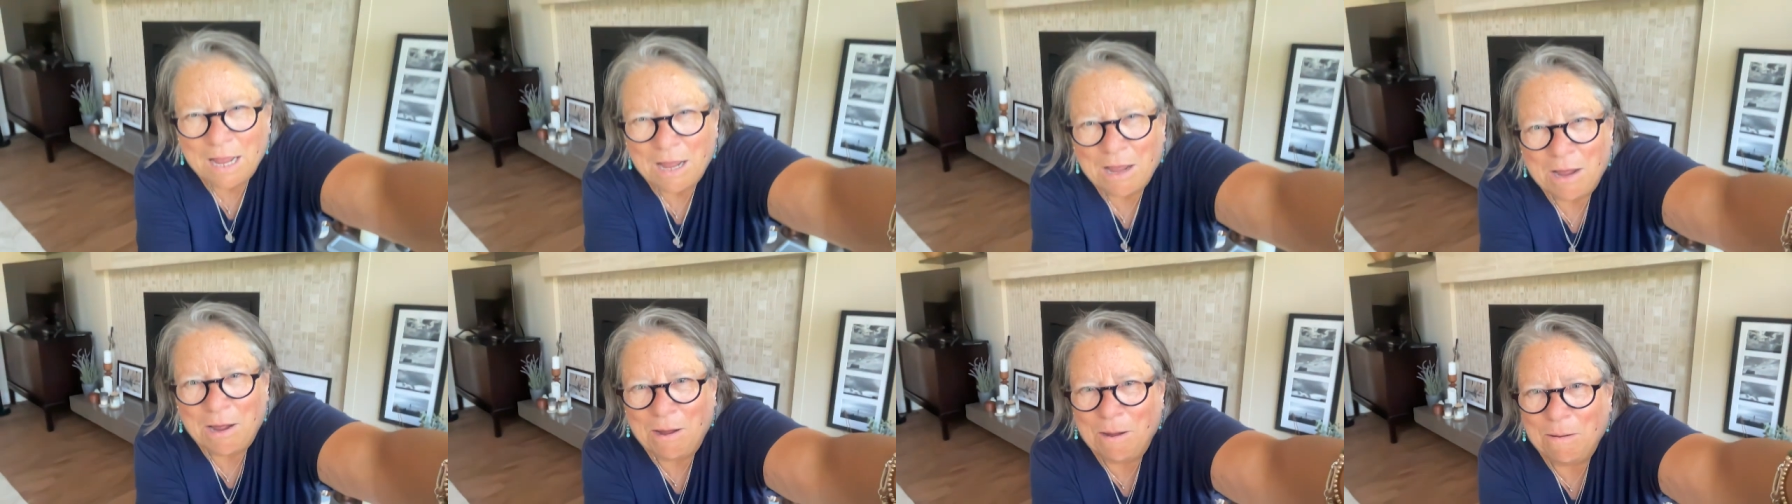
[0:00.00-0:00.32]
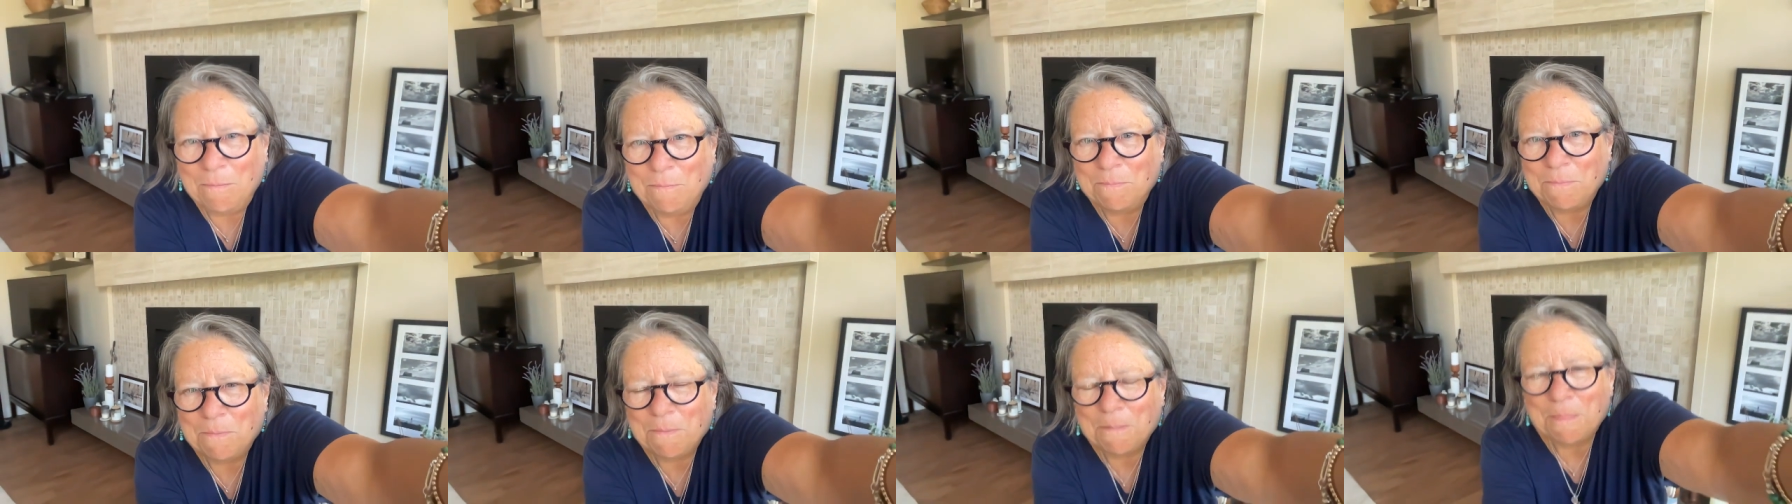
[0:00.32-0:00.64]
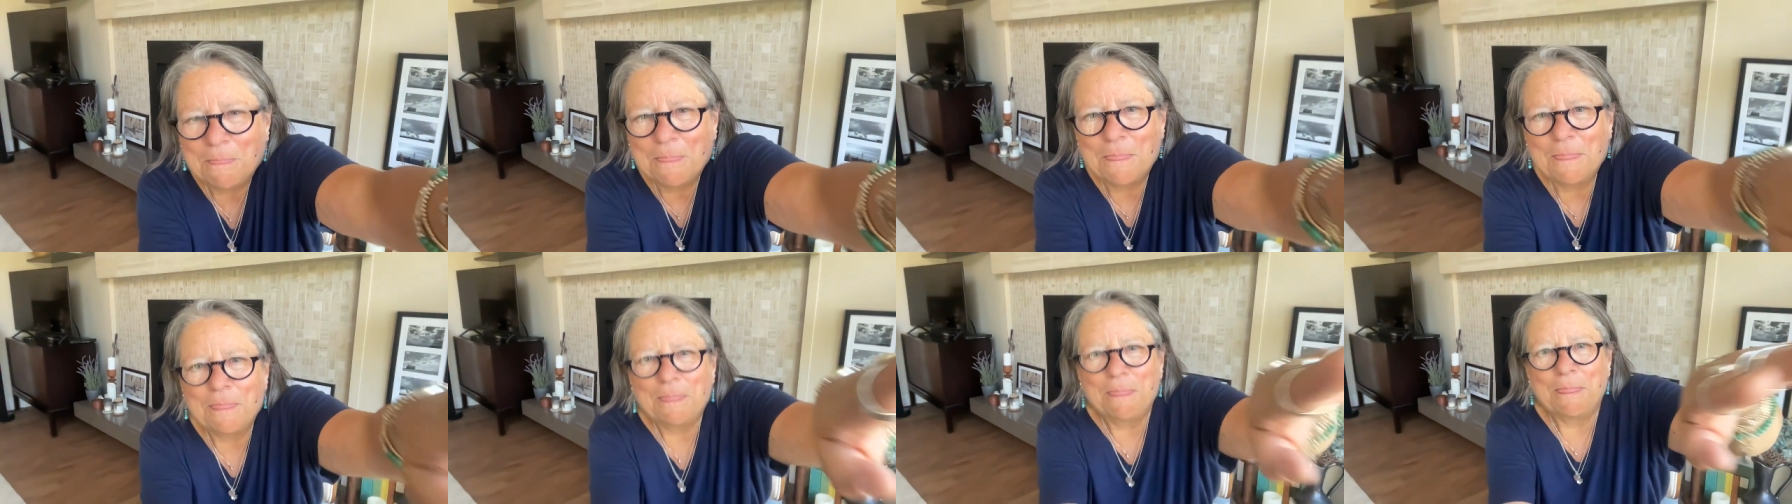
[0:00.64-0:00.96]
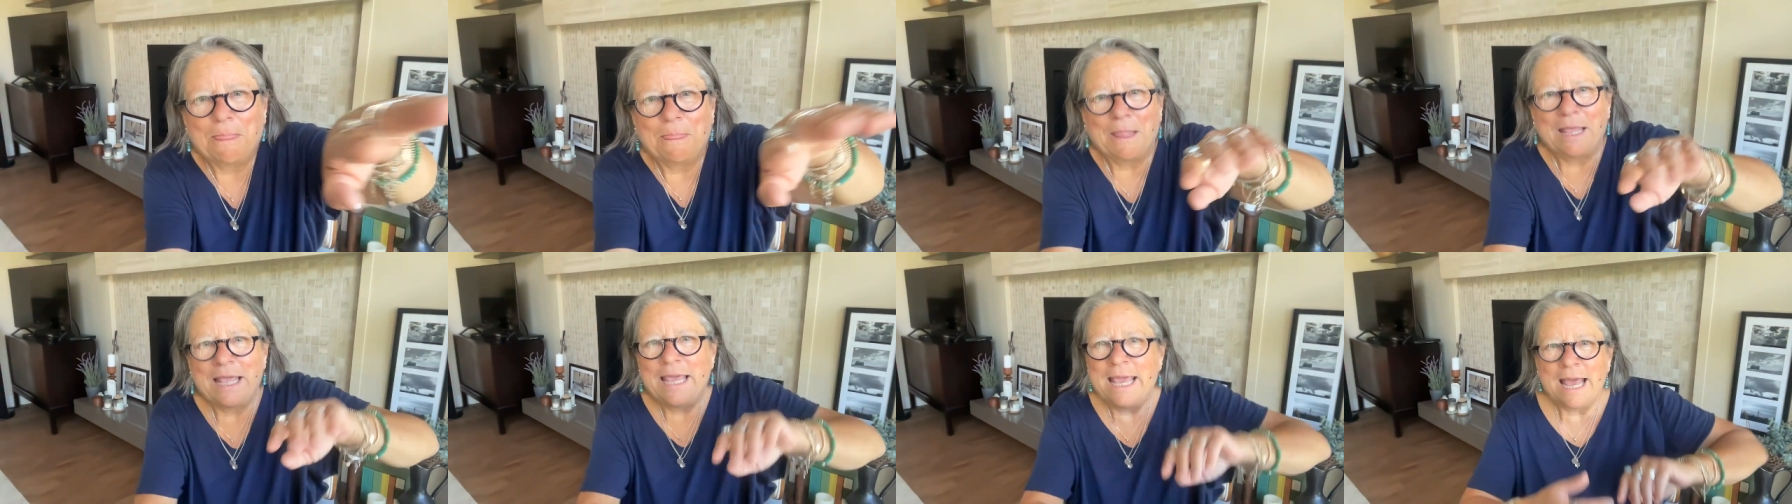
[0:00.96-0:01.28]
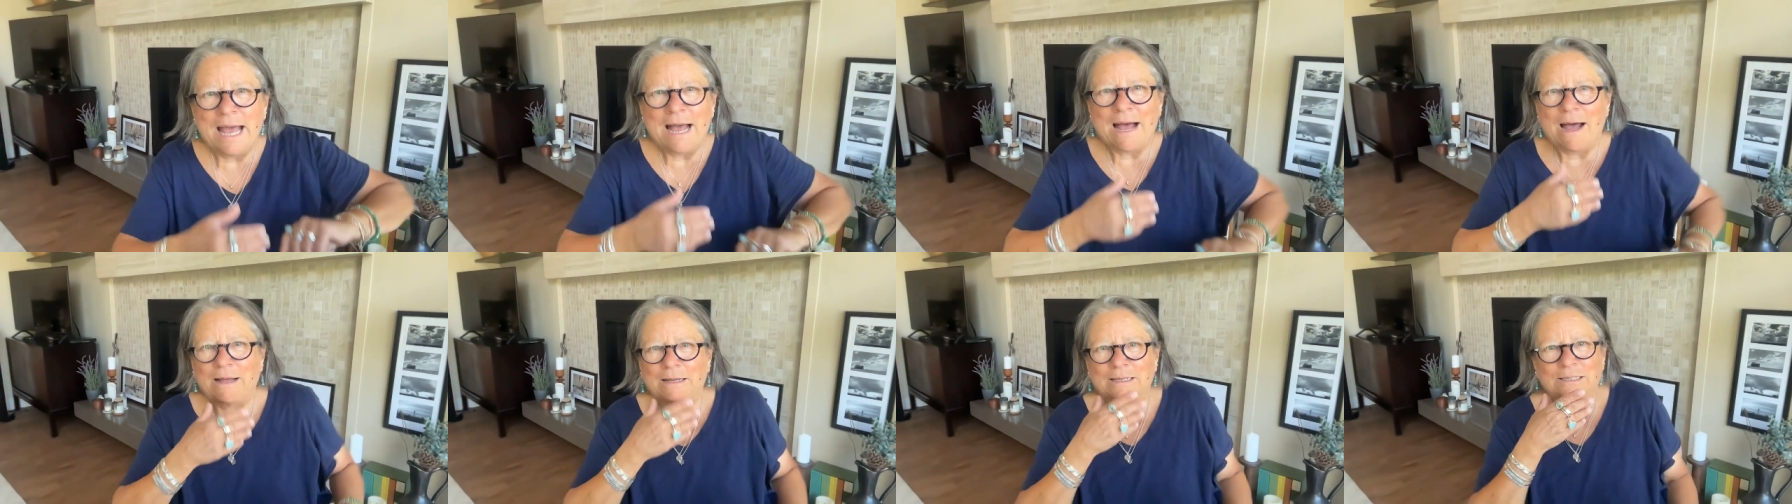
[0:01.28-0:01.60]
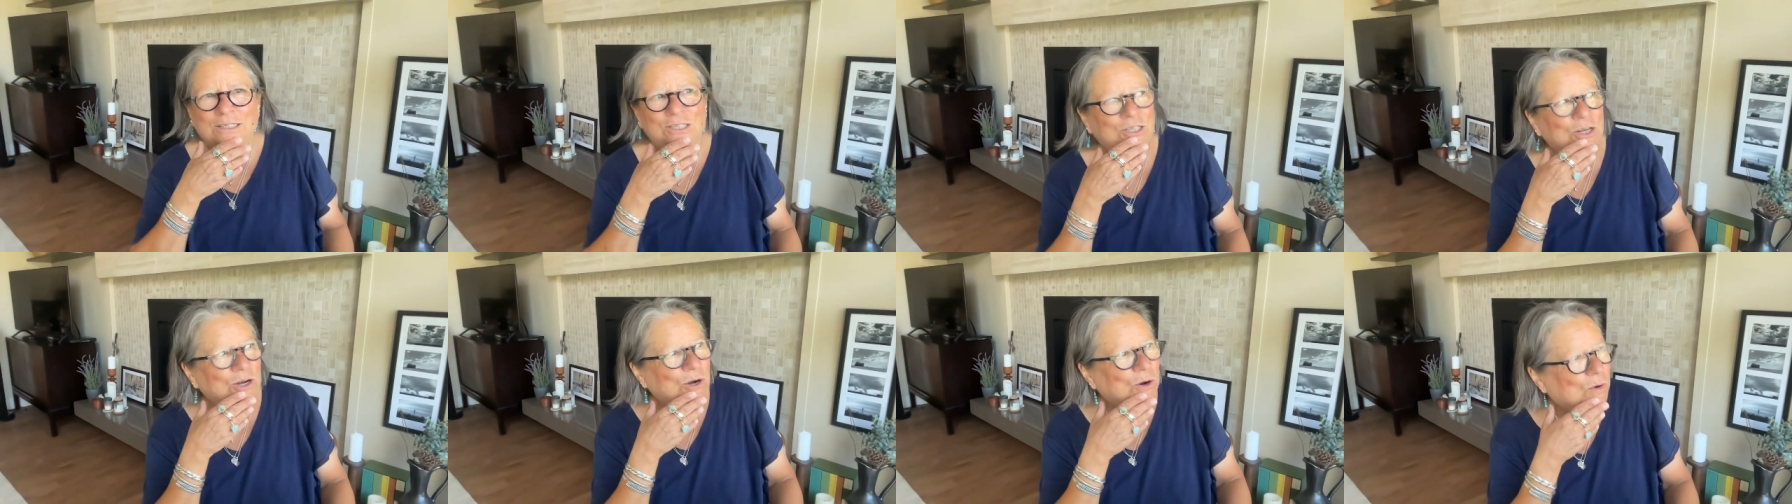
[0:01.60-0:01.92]
Um, yeah,
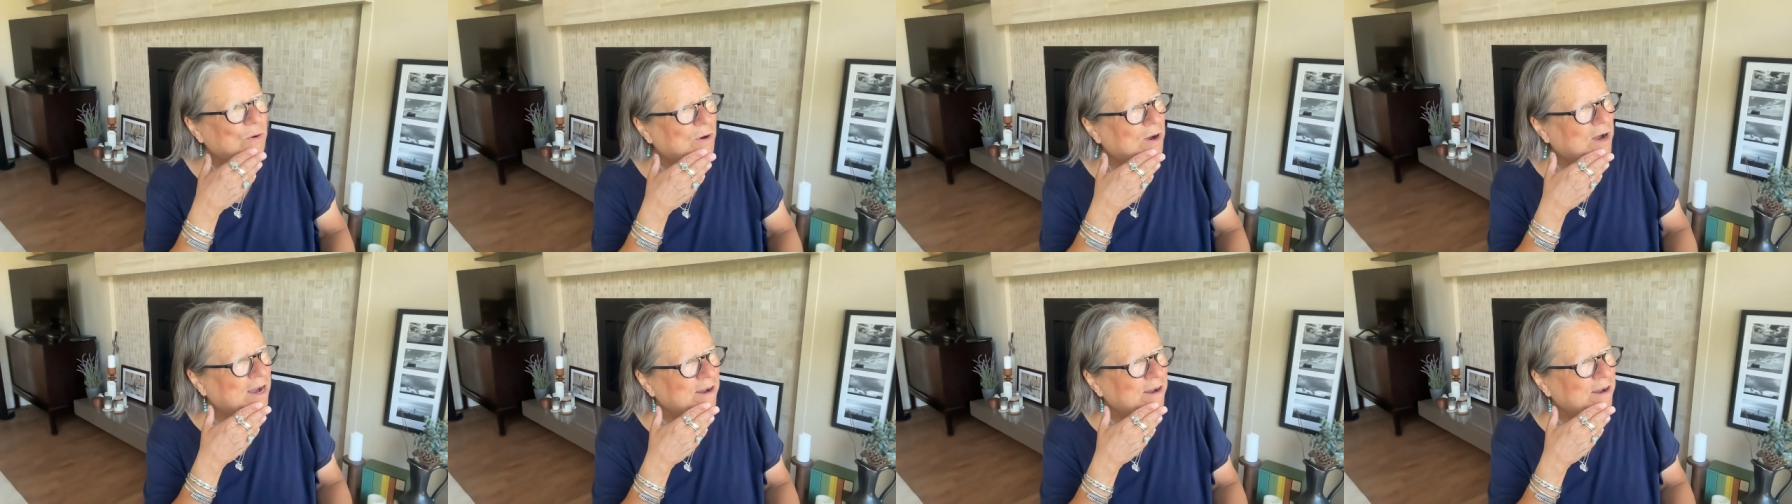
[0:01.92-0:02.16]
so